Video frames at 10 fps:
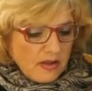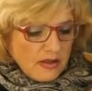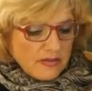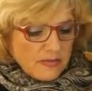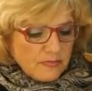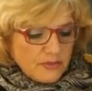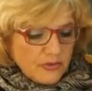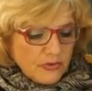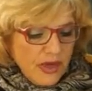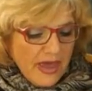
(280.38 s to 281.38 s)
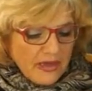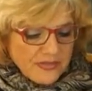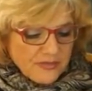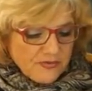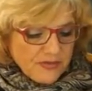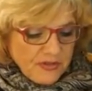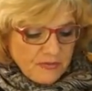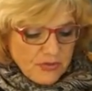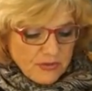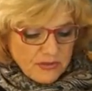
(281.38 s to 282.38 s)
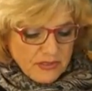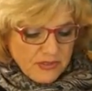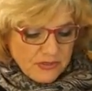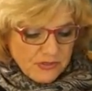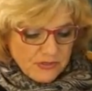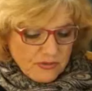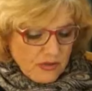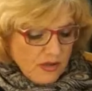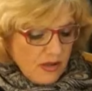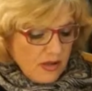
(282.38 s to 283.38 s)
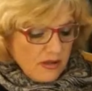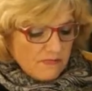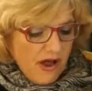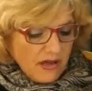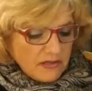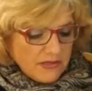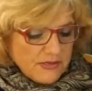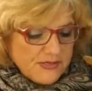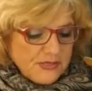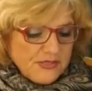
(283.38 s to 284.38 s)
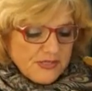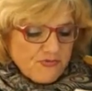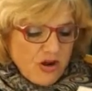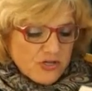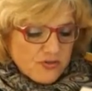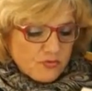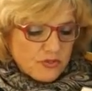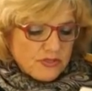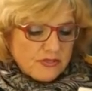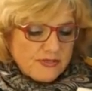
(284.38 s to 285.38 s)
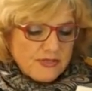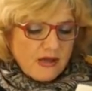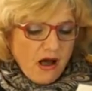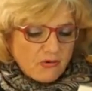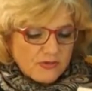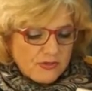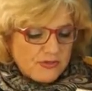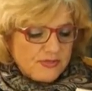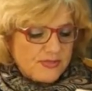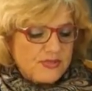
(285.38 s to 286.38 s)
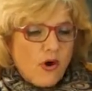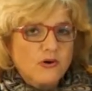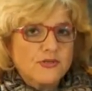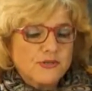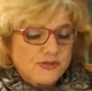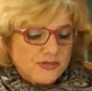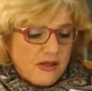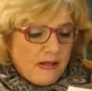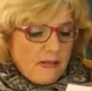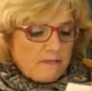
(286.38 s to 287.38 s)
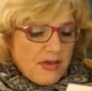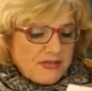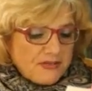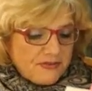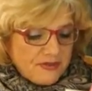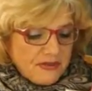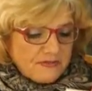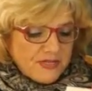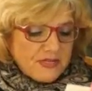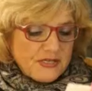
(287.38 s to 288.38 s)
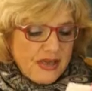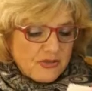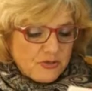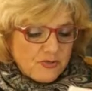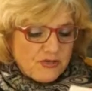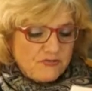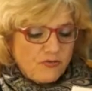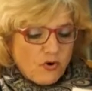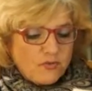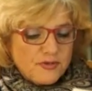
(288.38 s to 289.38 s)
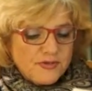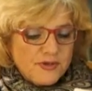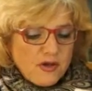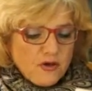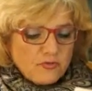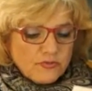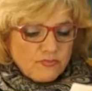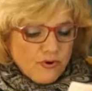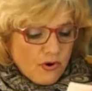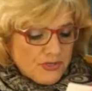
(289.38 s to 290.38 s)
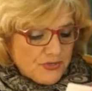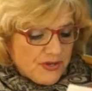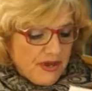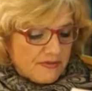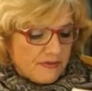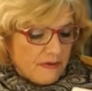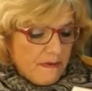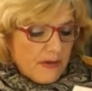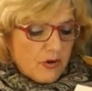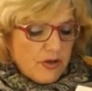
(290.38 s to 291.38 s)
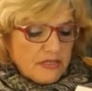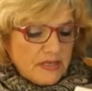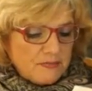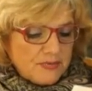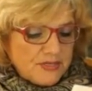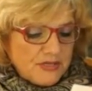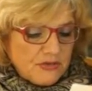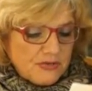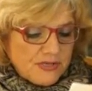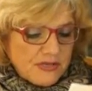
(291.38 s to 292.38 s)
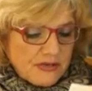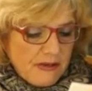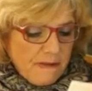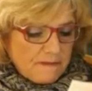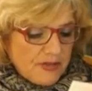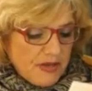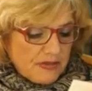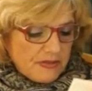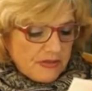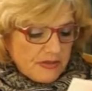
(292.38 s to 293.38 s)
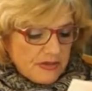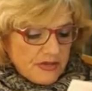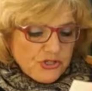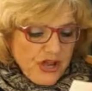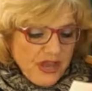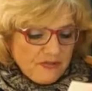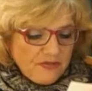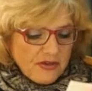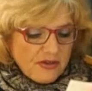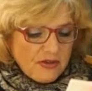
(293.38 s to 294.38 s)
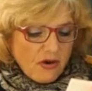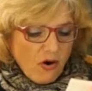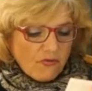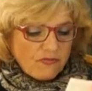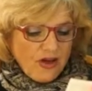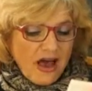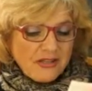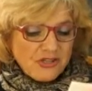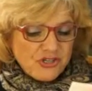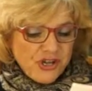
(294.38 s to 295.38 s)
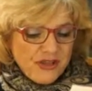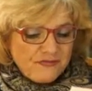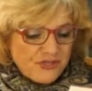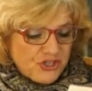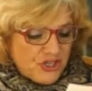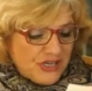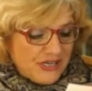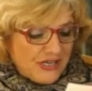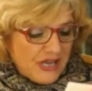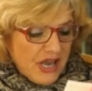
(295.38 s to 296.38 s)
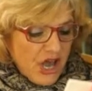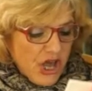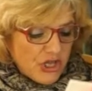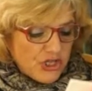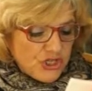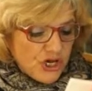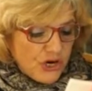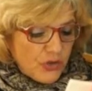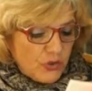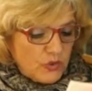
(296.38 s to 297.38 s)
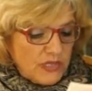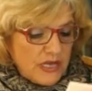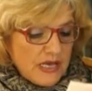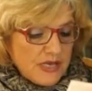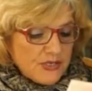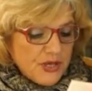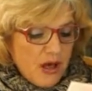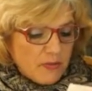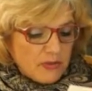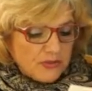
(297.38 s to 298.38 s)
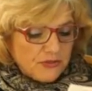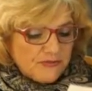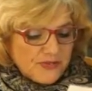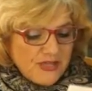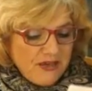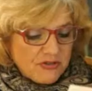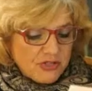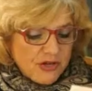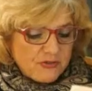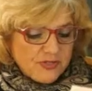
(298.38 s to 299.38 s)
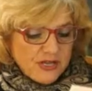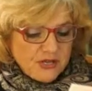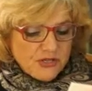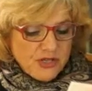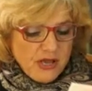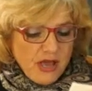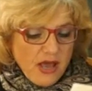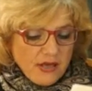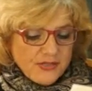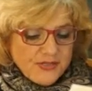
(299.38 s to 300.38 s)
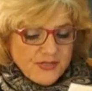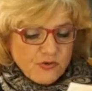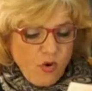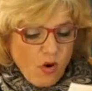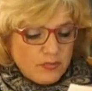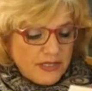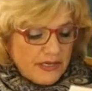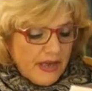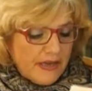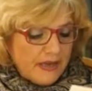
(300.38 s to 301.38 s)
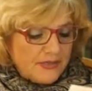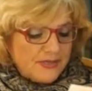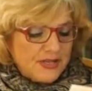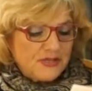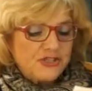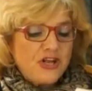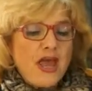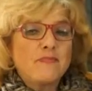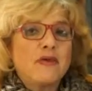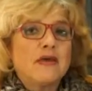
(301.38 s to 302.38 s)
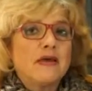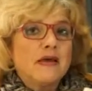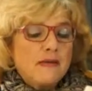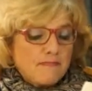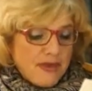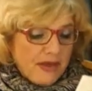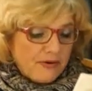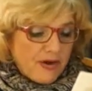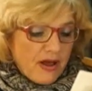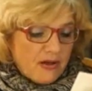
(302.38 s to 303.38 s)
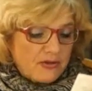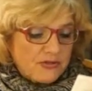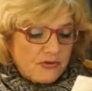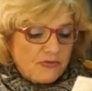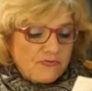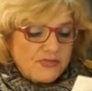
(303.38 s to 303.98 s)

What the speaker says: In the blue haze of the communal kitchen, violinists, construction workers, accountants, doctors, petty thieves and KGB informers were brought together, quickly producing in the chafing of unshaved cheek and jowl tumult of savage accusation and squabbling against a shabby background of